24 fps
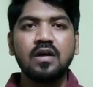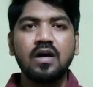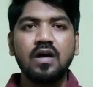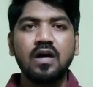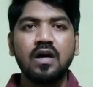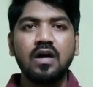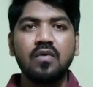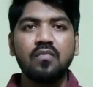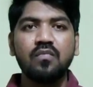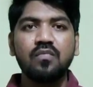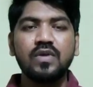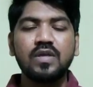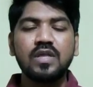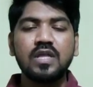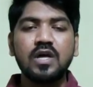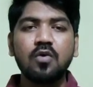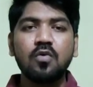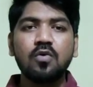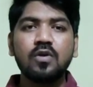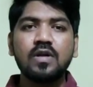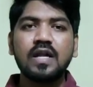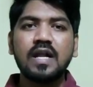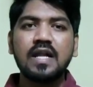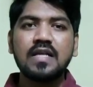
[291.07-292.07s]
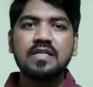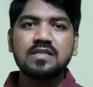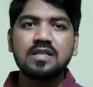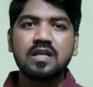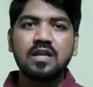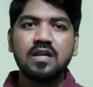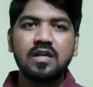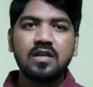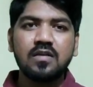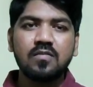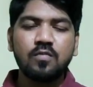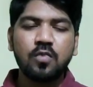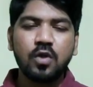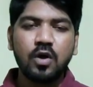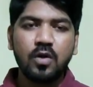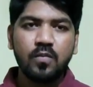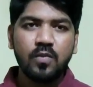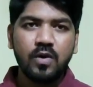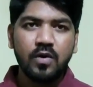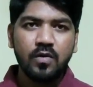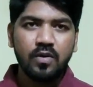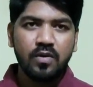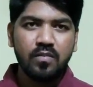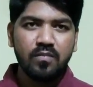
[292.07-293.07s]
without translating
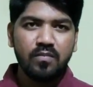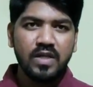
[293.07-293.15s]
from our